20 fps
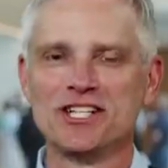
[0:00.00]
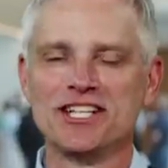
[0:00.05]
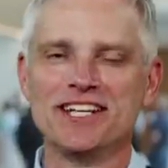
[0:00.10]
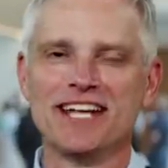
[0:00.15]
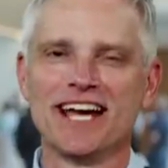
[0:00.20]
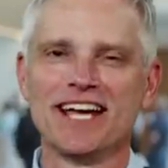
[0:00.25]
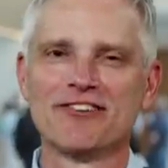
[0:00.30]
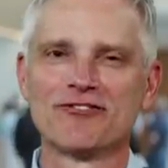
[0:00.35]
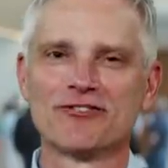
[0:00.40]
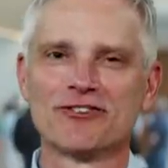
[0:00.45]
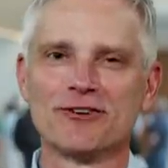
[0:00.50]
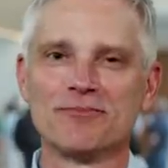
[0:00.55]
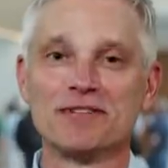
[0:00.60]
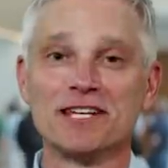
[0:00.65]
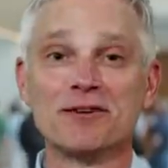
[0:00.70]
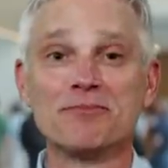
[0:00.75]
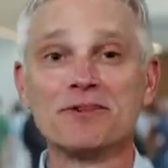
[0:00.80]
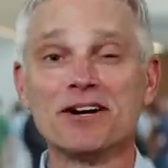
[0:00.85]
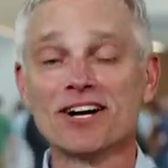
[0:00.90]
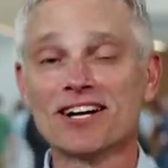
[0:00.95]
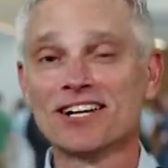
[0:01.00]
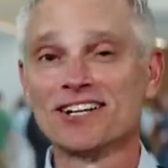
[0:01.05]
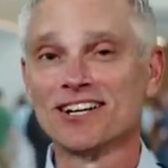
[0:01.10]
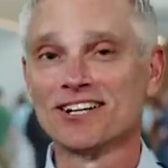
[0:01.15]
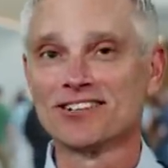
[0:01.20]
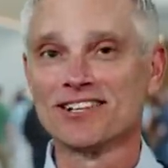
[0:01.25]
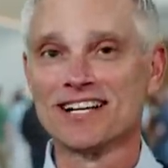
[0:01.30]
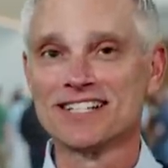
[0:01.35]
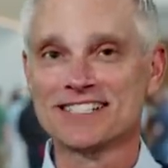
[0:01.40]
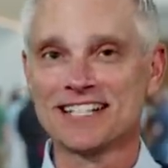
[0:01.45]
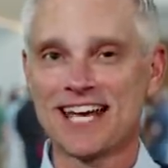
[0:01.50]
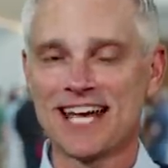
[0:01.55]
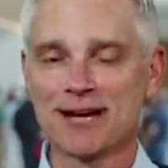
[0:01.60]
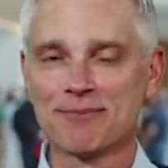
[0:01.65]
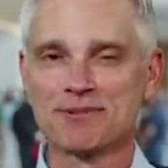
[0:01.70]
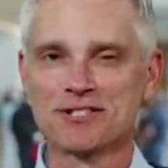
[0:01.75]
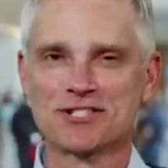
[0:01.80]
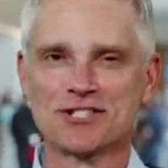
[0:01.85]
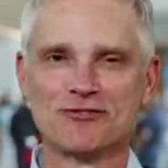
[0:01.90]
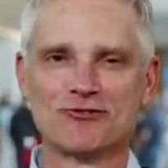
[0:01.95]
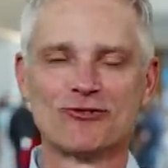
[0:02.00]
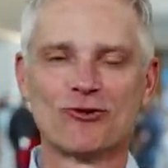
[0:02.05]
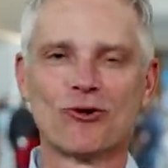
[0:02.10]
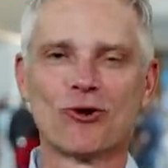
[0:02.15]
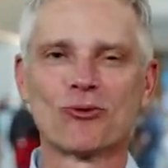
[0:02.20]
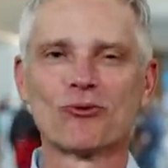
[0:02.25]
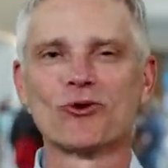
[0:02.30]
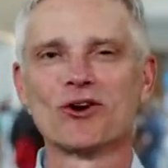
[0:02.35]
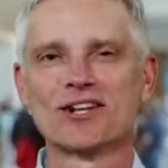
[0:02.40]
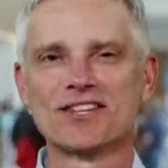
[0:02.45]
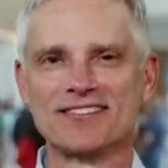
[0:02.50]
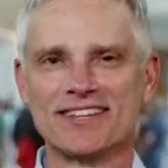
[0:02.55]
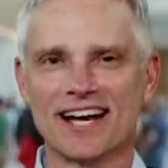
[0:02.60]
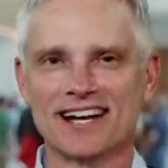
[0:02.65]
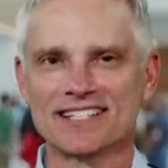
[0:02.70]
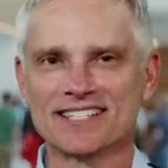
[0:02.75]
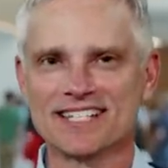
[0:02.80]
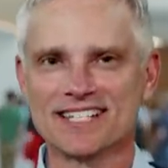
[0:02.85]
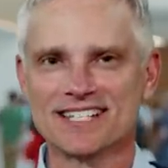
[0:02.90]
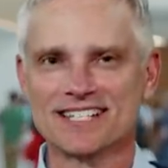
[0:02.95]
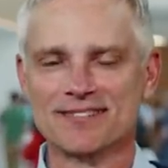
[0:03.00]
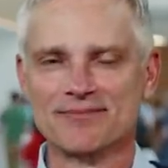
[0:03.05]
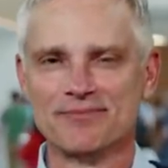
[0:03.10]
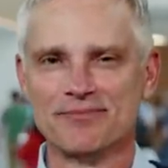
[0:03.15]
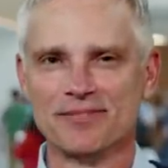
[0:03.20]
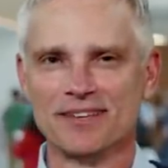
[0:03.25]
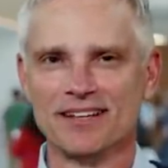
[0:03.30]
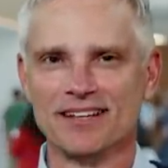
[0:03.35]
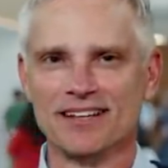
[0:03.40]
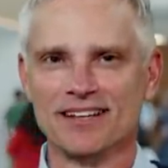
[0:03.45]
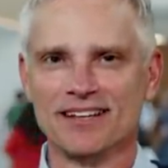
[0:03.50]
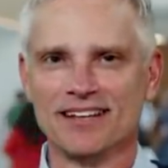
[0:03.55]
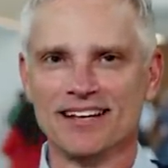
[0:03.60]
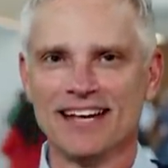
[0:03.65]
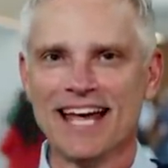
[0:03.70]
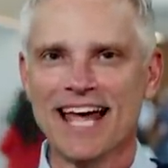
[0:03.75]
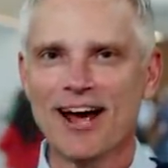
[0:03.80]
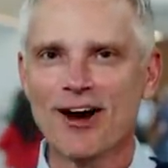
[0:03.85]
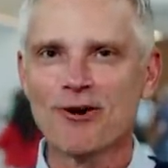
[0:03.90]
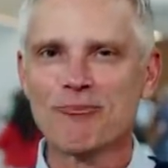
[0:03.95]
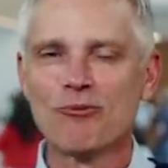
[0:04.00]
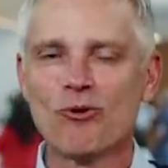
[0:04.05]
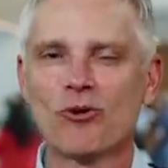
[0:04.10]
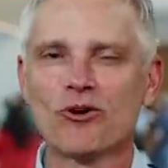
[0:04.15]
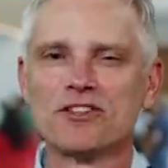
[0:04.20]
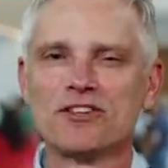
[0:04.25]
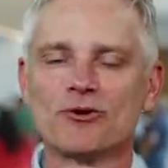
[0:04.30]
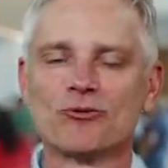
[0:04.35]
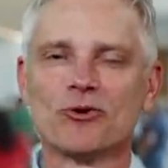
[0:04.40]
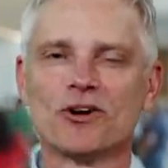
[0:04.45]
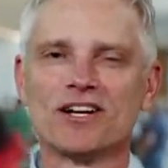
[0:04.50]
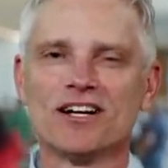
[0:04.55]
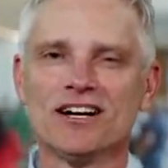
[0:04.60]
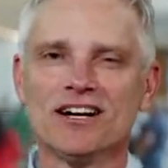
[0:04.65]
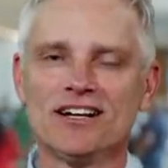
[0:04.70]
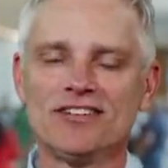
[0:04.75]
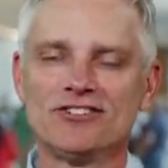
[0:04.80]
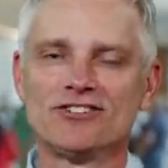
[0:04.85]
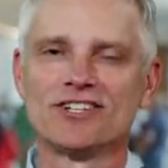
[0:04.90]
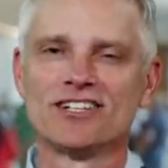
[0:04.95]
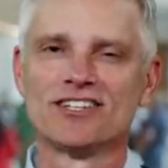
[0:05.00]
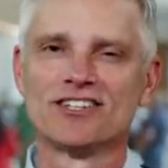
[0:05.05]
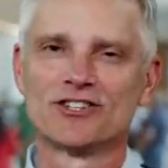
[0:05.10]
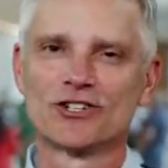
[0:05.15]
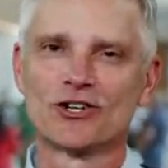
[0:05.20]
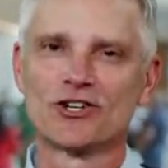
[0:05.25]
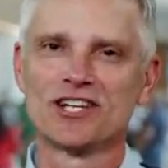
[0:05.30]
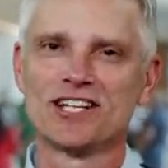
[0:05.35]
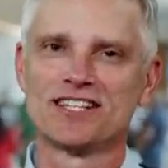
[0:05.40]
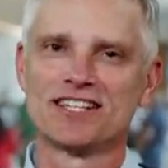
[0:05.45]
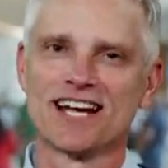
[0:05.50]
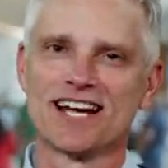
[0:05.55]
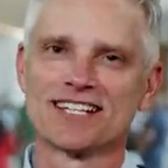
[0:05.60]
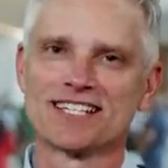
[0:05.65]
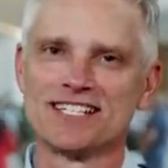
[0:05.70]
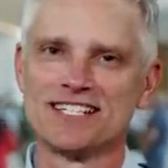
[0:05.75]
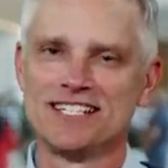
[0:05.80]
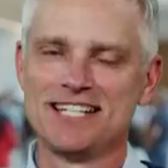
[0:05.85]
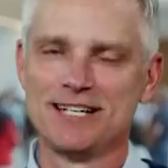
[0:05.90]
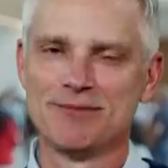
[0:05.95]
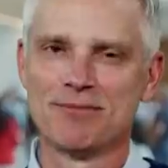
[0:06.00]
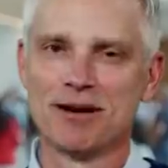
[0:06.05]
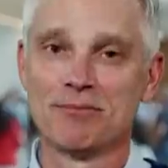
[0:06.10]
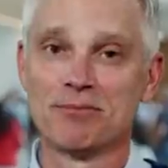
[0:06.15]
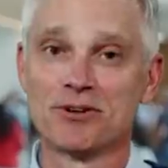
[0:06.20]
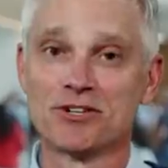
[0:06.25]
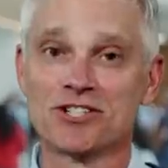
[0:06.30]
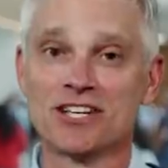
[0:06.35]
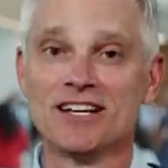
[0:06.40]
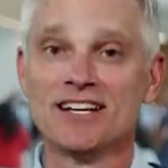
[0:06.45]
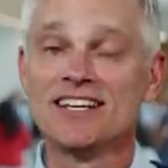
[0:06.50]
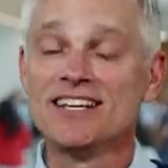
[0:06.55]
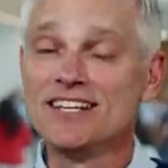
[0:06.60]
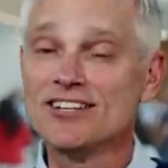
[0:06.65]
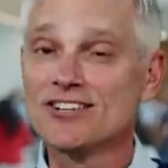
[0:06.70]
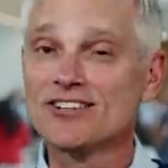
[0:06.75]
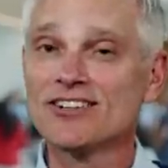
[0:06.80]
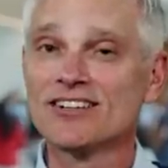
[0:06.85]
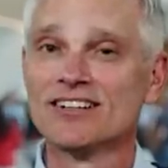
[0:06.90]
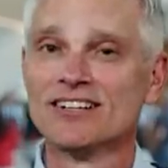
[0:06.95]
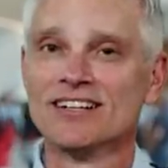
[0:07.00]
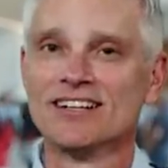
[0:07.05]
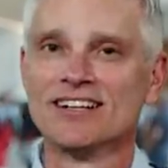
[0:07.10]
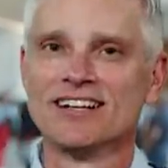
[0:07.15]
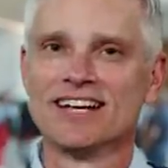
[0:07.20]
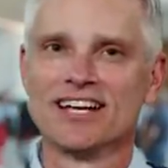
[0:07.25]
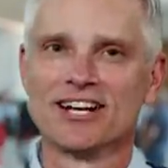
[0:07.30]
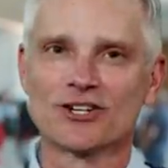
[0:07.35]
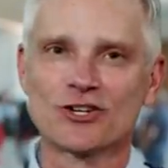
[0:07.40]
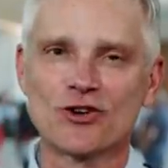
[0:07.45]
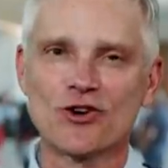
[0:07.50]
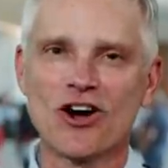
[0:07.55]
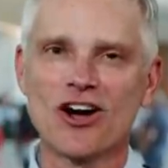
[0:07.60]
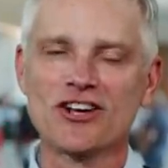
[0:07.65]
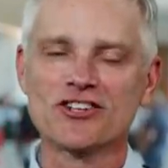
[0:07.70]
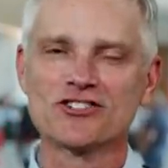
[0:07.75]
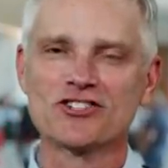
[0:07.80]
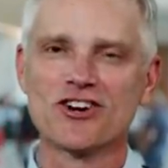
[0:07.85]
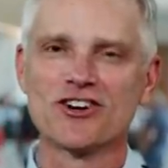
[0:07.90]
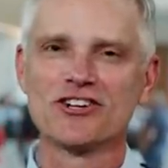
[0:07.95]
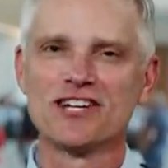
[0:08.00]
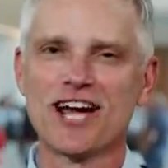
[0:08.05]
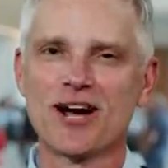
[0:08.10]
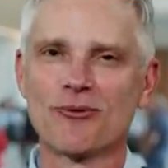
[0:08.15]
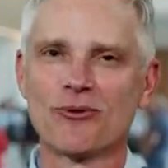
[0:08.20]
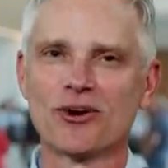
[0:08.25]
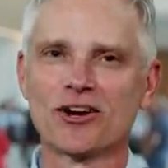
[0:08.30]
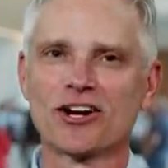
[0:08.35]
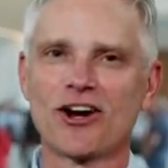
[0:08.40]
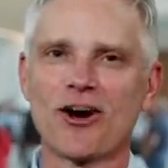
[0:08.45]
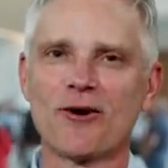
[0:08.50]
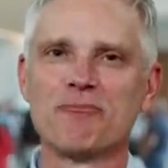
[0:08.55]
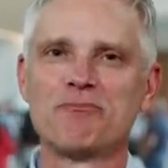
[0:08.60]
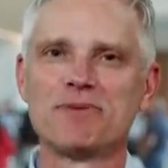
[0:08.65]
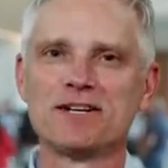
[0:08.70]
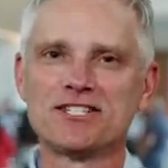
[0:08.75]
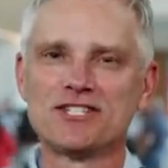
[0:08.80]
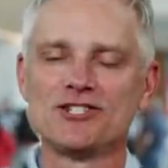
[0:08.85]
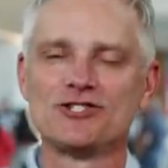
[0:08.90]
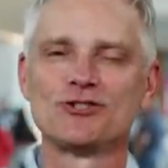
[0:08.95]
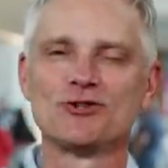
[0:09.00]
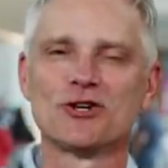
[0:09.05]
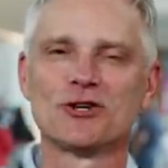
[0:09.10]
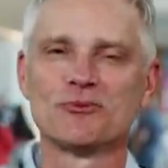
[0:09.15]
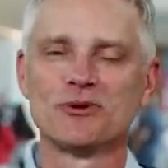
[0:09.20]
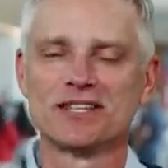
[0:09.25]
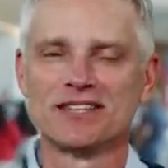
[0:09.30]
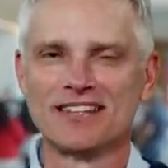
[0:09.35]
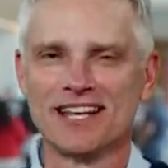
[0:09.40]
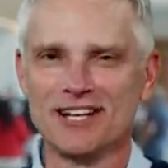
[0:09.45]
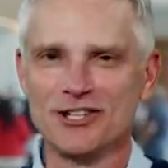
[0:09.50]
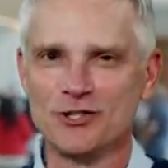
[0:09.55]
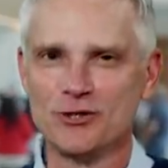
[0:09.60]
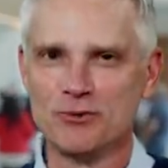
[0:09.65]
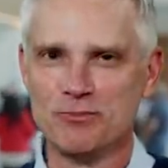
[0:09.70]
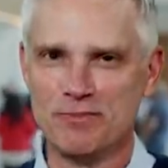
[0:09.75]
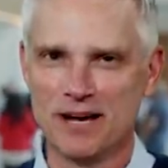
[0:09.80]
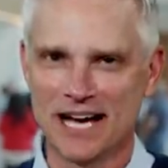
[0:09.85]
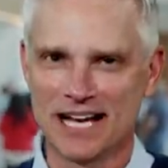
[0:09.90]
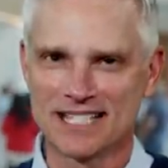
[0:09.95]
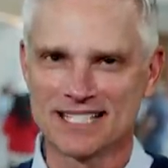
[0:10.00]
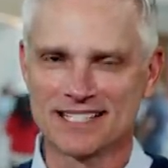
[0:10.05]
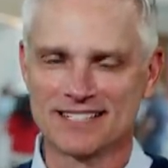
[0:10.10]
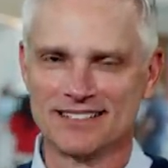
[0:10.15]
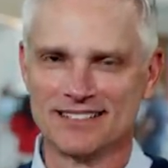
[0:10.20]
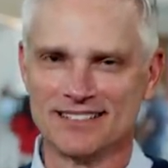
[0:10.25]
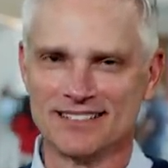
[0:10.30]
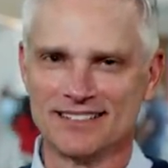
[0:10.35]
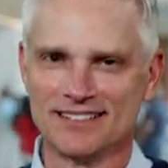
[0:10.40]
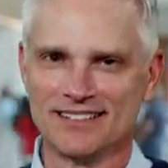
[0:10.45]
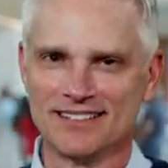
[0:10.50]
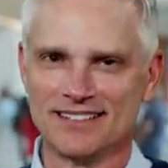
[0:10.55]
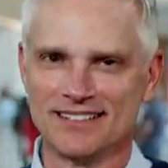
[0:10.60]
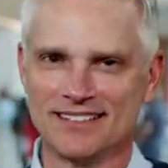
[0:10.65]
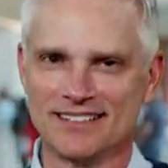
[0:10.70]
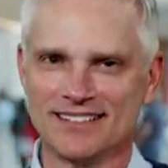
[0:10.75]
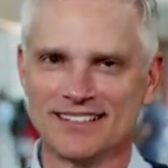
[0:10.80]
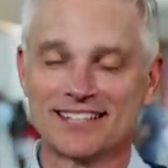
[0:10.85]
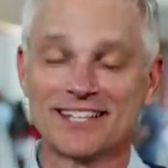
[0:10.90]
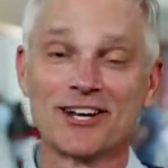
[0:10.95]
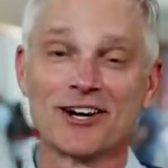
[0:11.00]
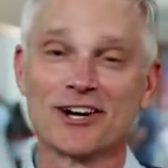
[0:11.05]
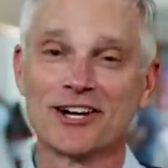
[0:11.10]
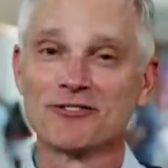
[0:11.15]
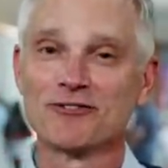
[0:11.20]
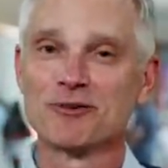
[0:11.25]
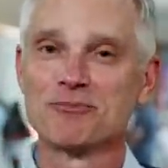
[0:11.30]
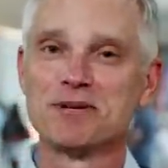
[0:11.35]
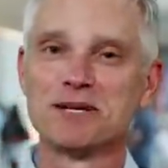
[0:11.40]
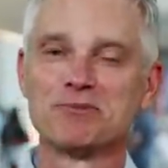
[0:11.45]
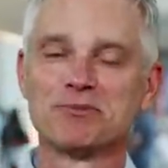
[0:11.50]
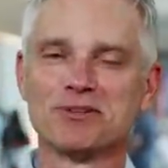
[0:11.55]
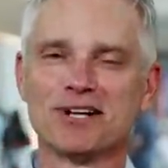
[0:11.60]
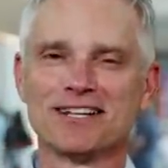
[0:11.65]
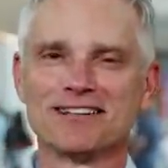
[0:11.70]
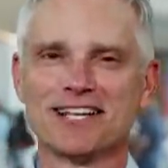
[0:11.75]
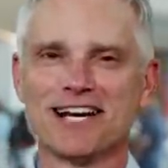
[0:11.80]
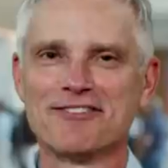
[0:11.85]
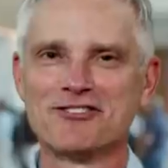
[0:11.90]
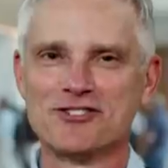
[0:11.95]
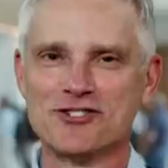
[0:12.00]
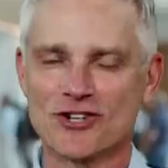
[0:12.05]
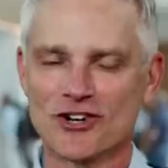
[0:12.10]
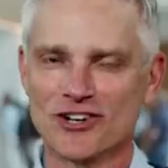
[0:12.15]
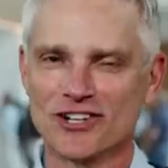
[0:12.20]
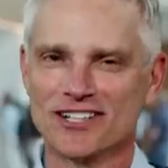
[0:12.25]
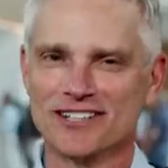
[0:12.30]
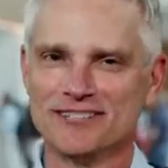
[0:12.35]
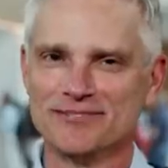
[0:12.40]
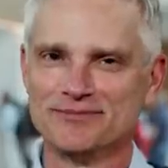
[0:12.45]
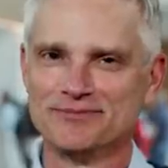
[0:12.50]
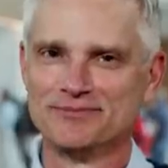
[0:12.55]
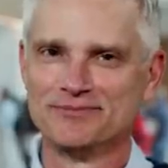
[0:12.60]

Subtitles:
today from the American Airlines campus in Fort Worth, Texas. Our more than 130,000 team members here and across our network are busy doing what they do best, caring for people on life's journey.